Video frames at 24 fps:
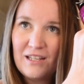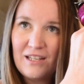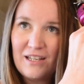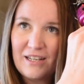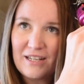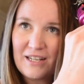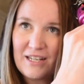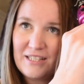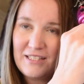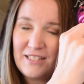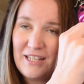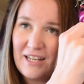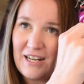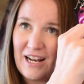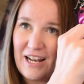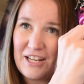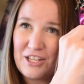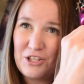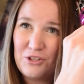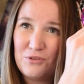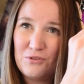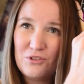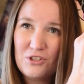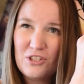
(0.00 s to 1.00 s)
Like I said, I
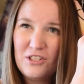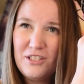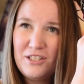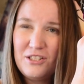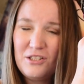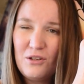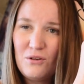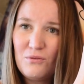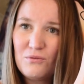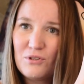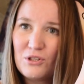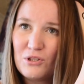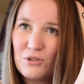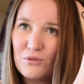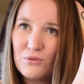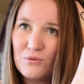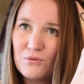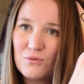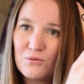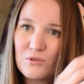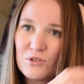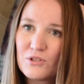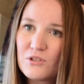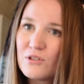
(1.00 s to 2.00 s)
usually don't
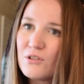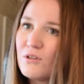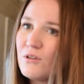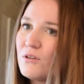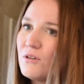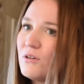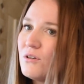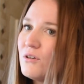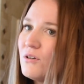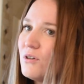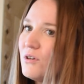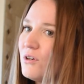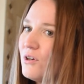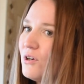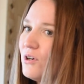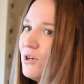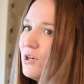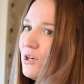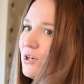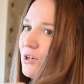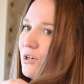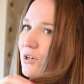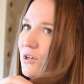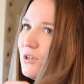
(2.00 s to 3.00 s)
use
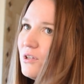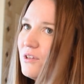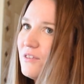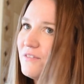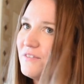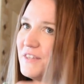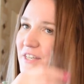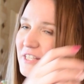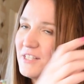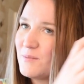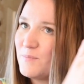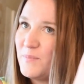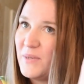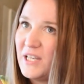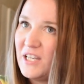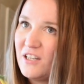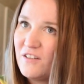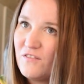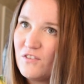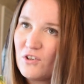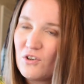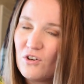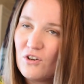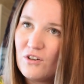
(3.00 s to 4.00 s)
this big
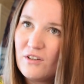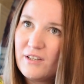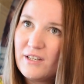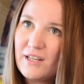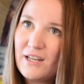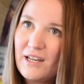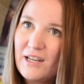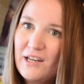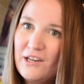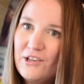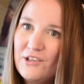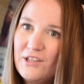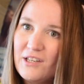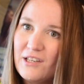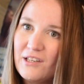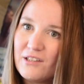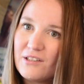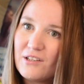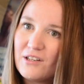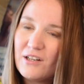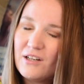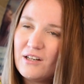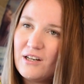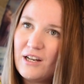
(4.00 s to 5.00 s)
of a curling iron
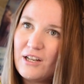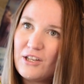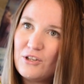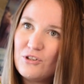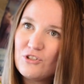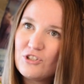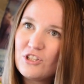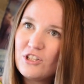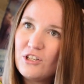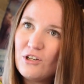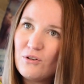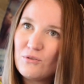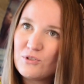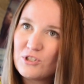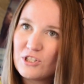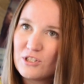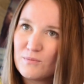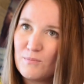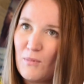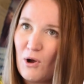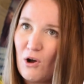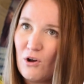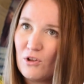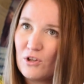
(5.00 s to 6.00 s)
either. I usually go
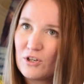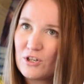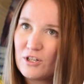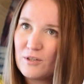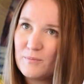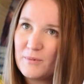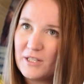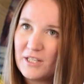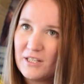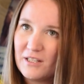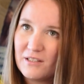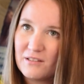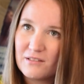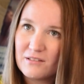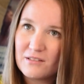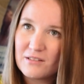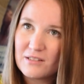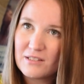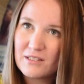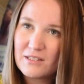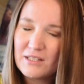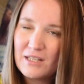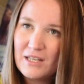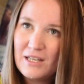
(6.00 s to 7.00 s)
smaller
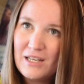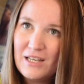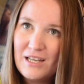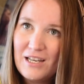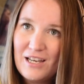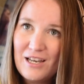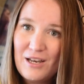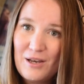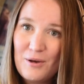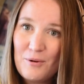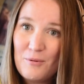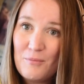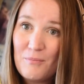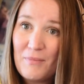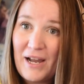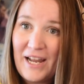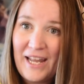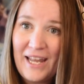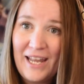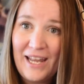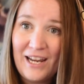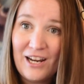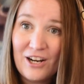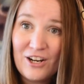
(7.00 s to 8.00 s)
because my
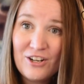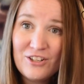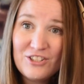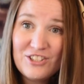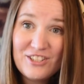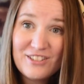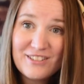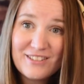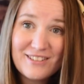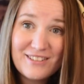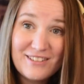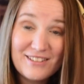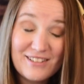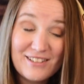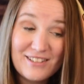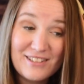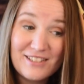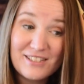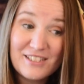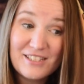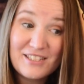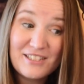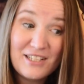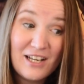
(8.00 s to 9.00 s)
hair just
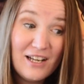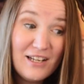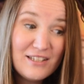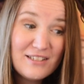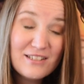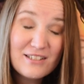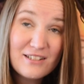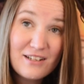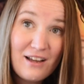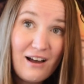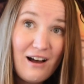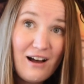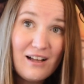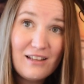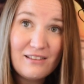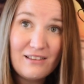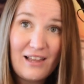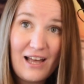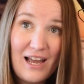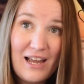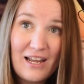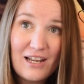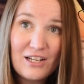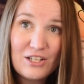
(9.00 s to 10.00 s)
does not
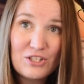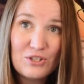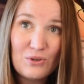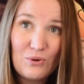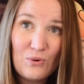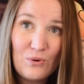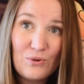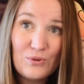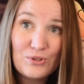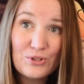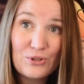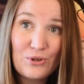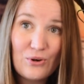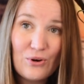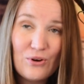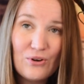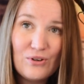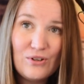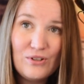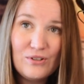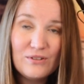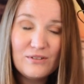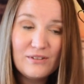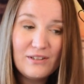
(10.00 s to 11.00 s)
like to hold a
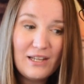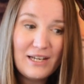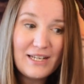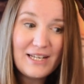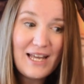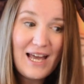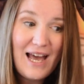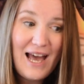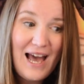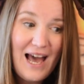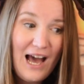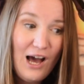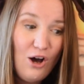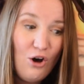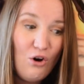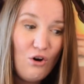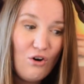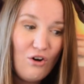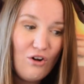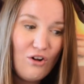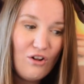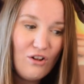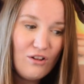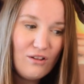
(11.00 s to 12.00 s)
curl, like at
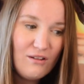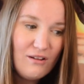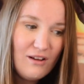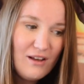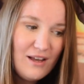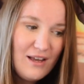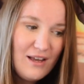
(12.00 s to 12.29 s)
all.